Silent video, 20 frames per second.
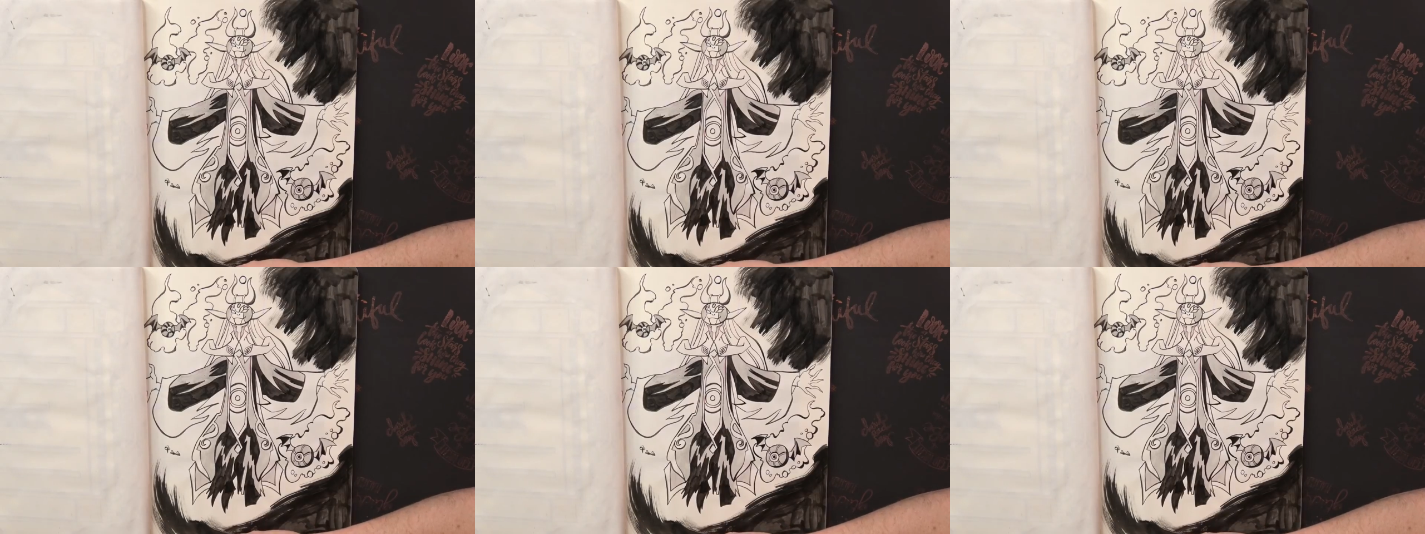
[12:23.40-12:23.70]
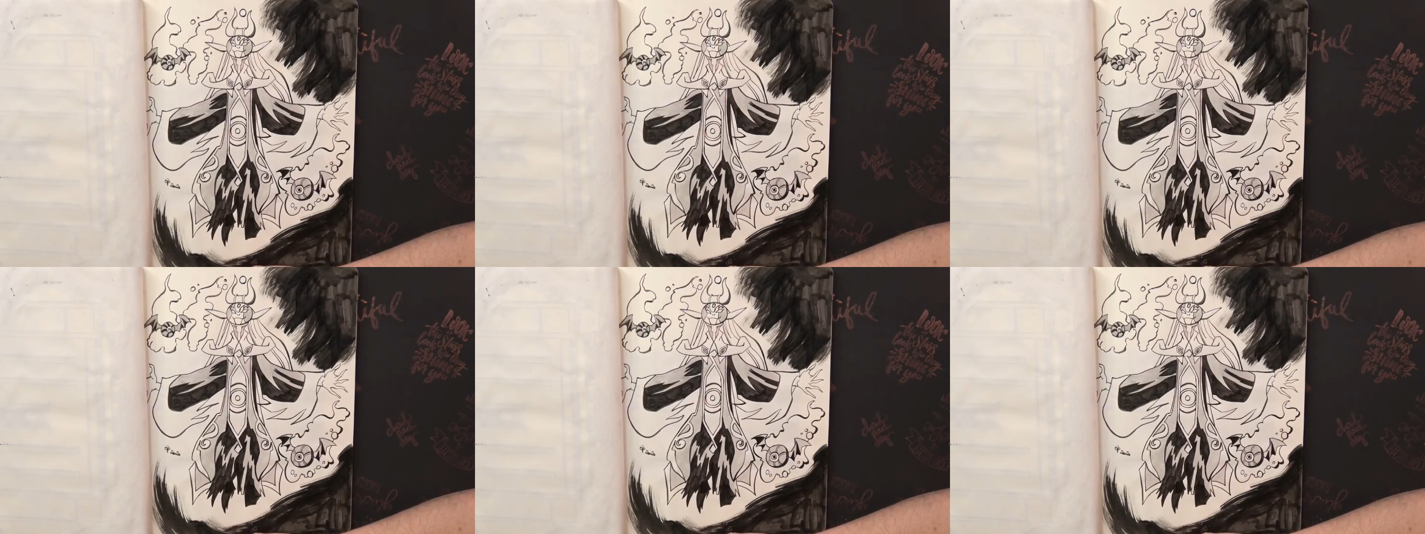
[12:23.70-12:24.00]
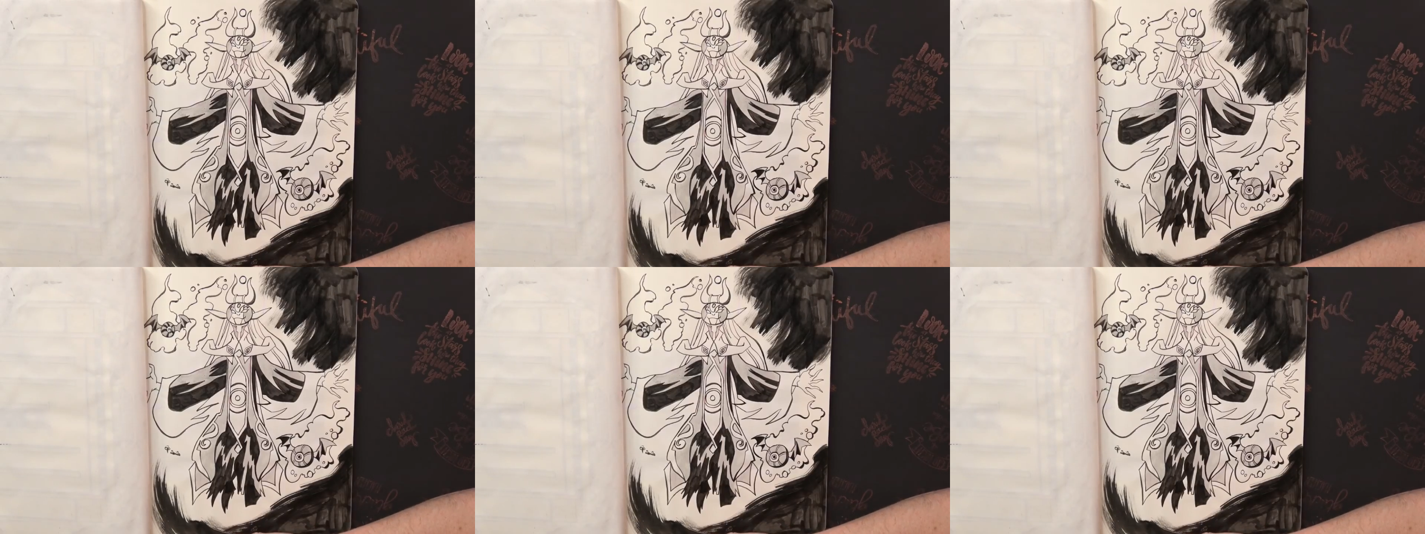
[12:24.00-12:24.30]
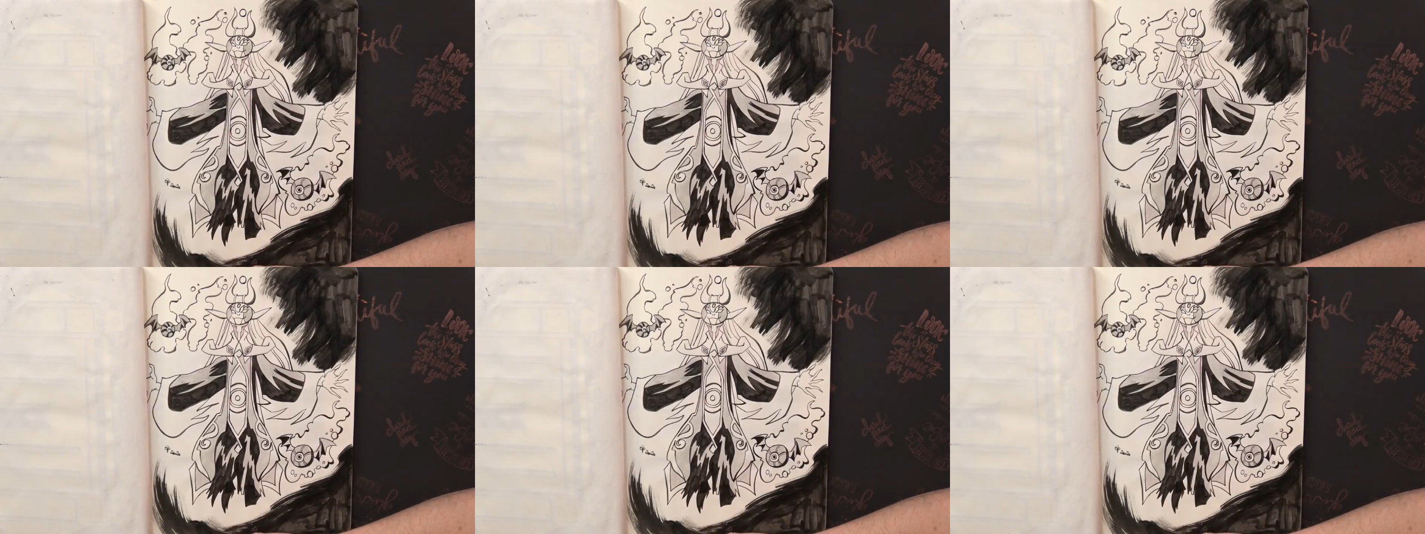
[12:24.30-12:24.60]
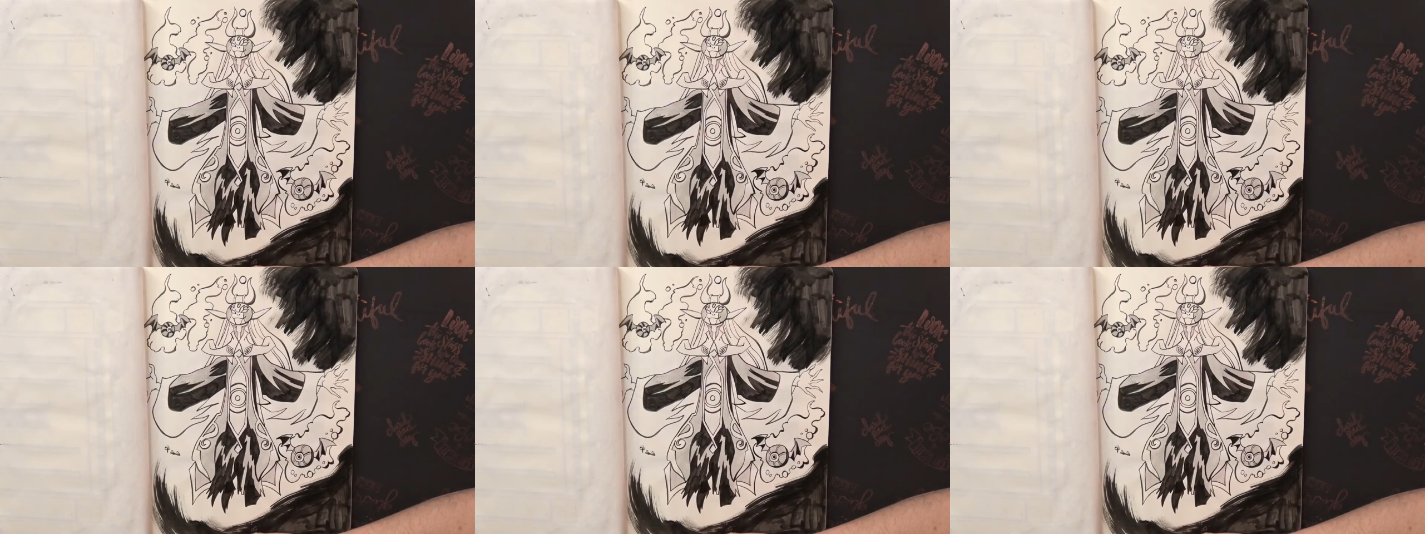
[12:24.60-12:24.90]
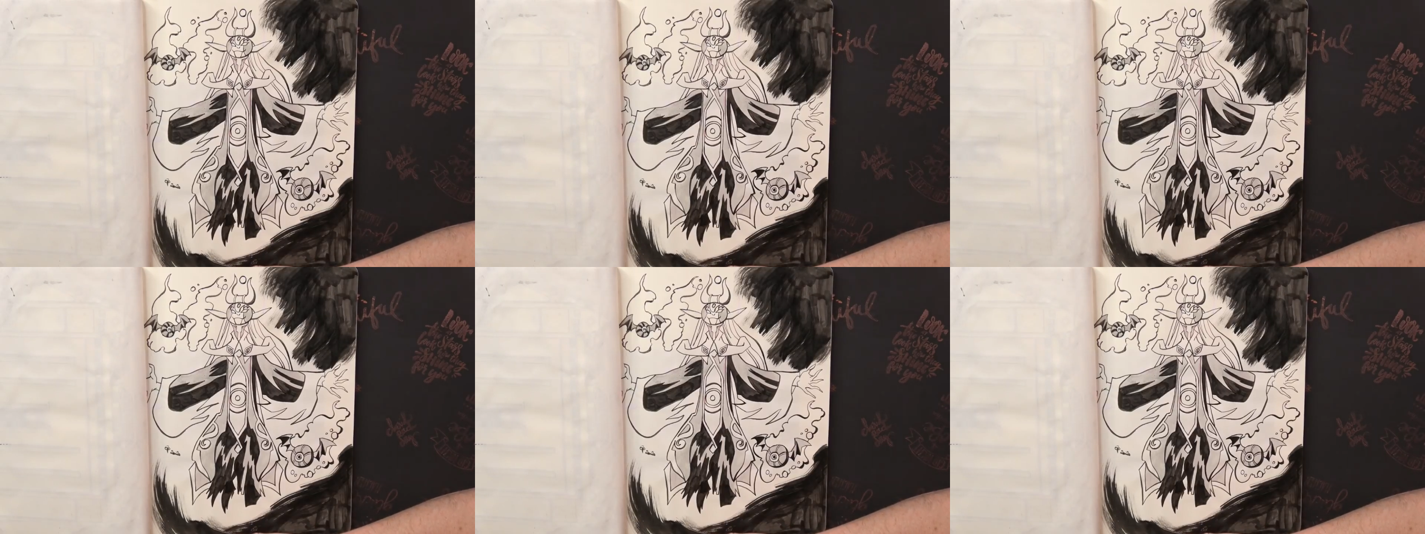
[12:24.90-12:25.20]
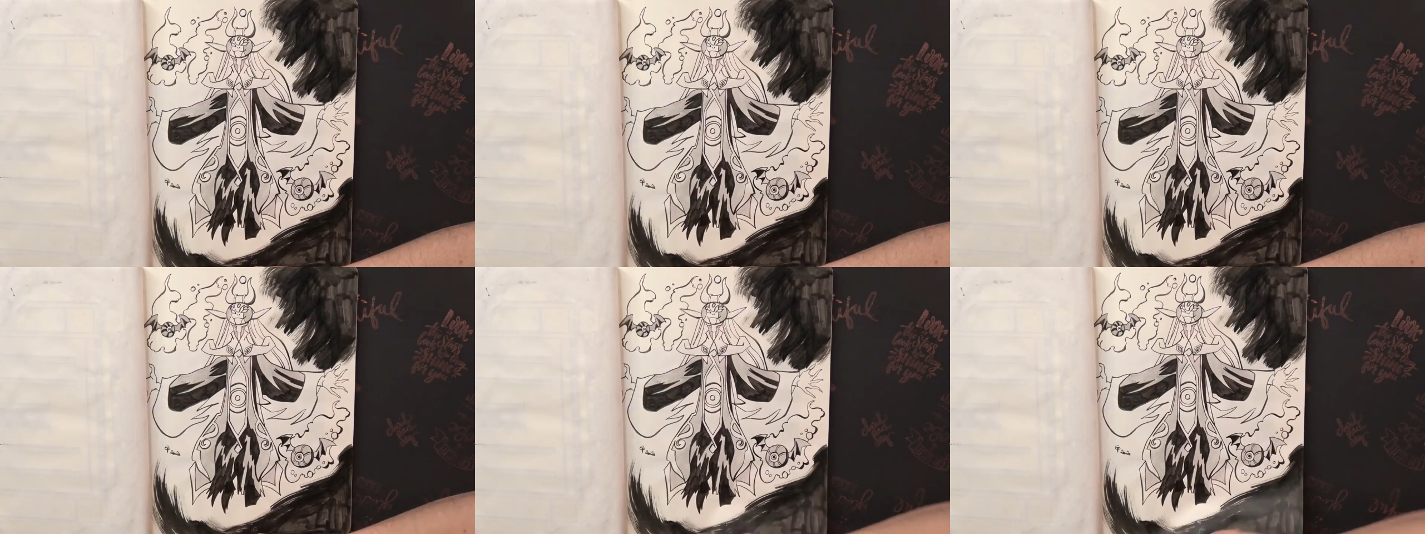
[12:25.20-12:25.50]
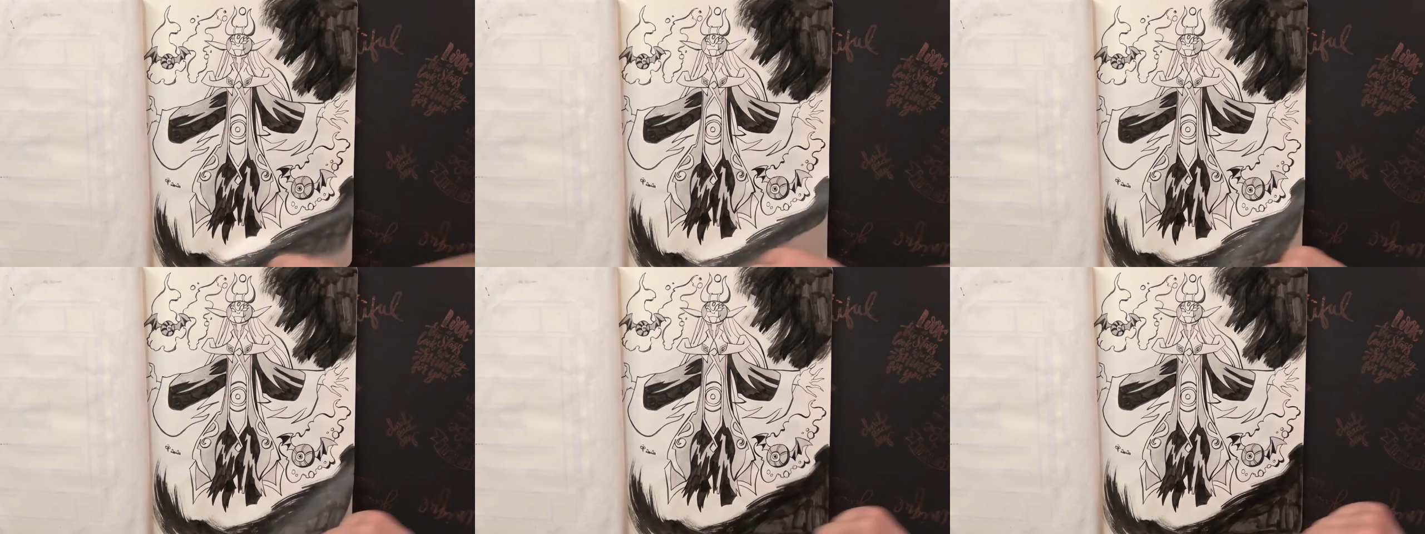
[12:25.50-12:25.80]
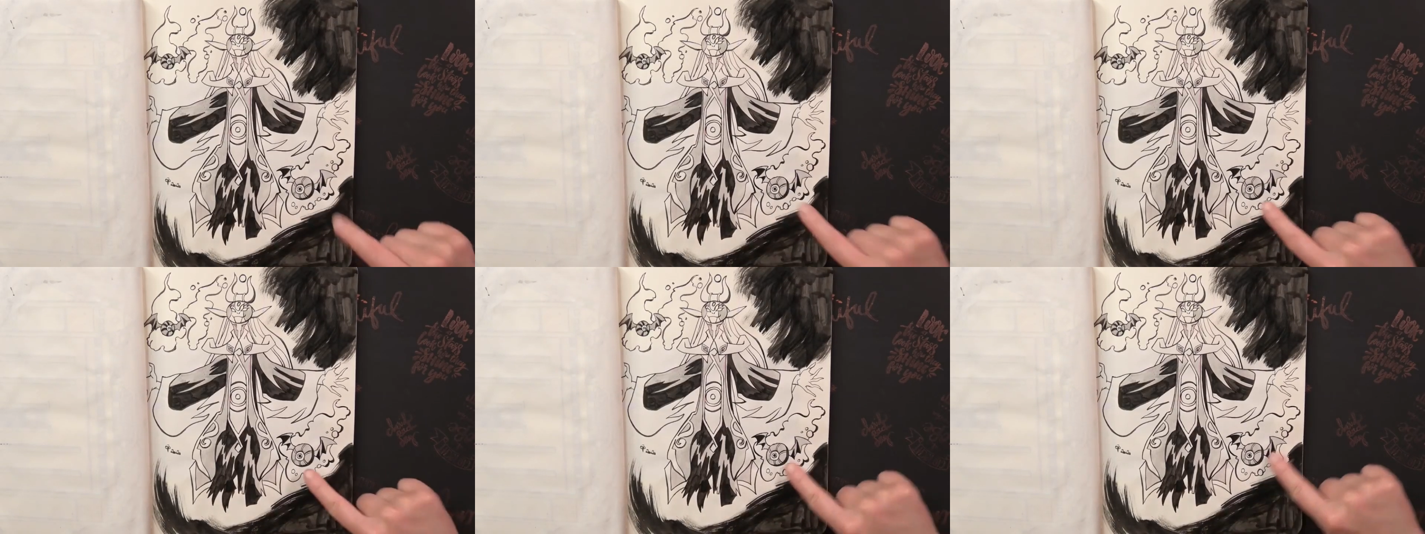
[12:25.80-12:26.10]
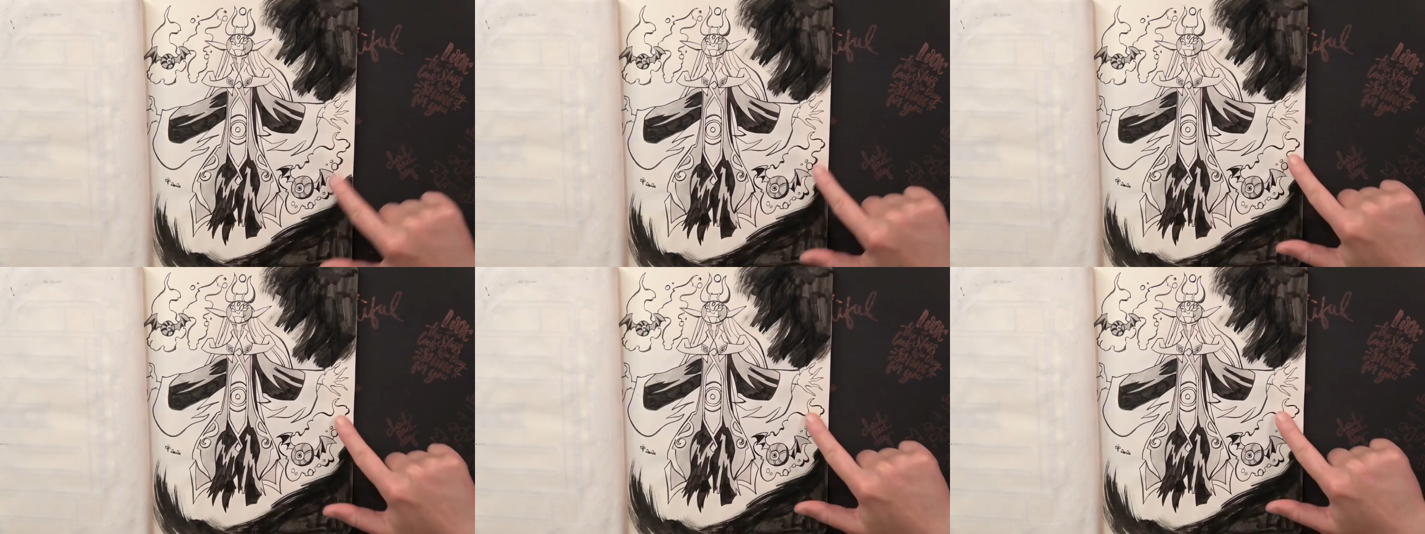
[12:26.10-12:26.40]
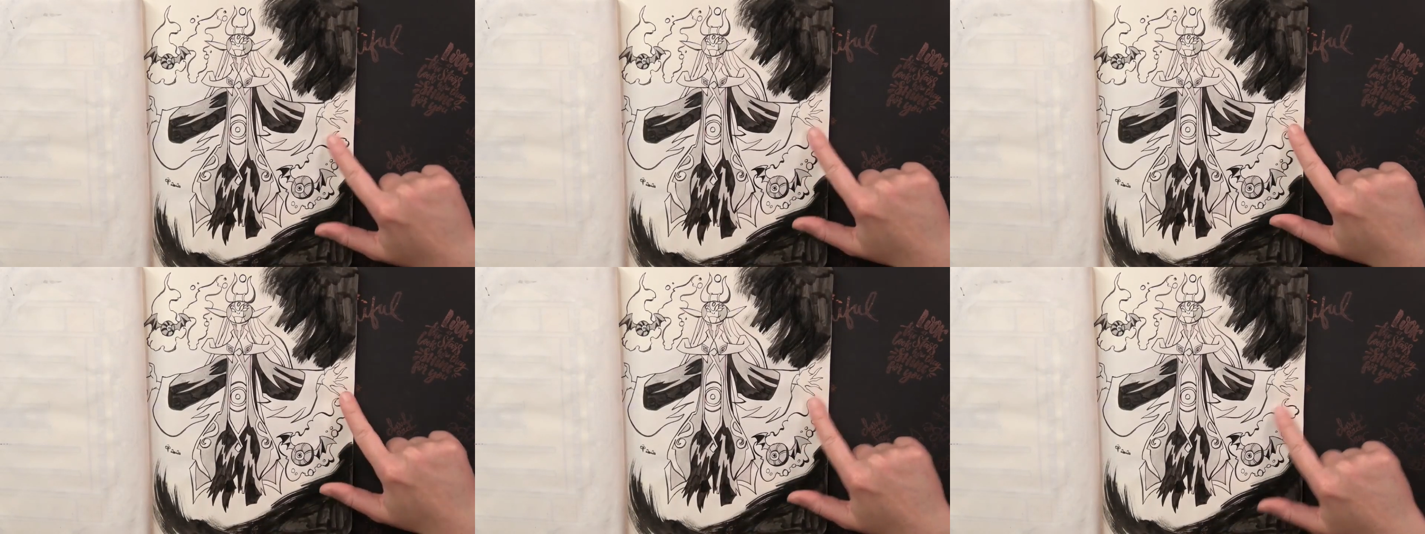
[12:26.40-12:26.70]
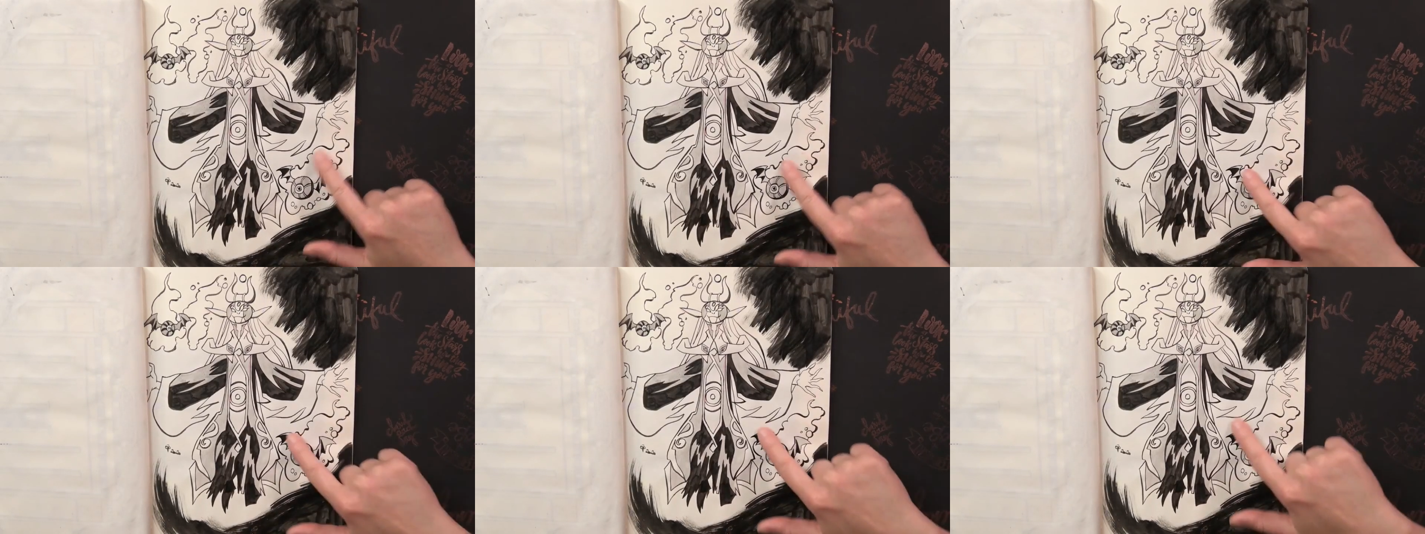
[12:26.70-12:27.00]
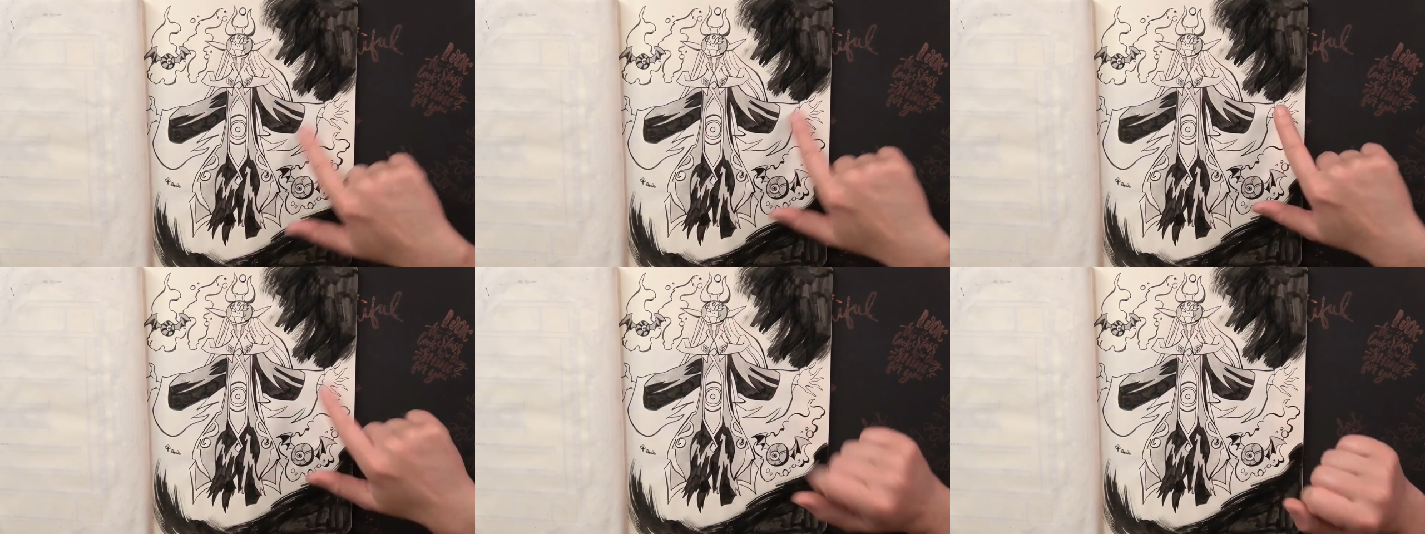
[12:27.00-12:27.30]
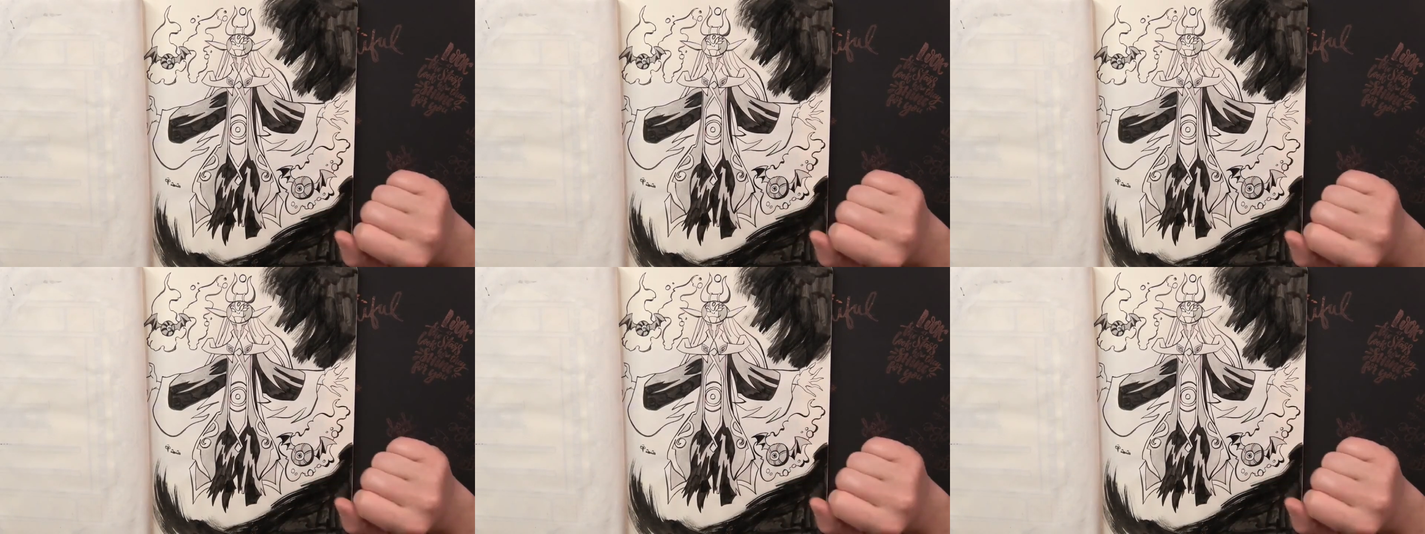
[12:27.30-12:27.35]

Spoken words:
Nobody's mouth can be seen.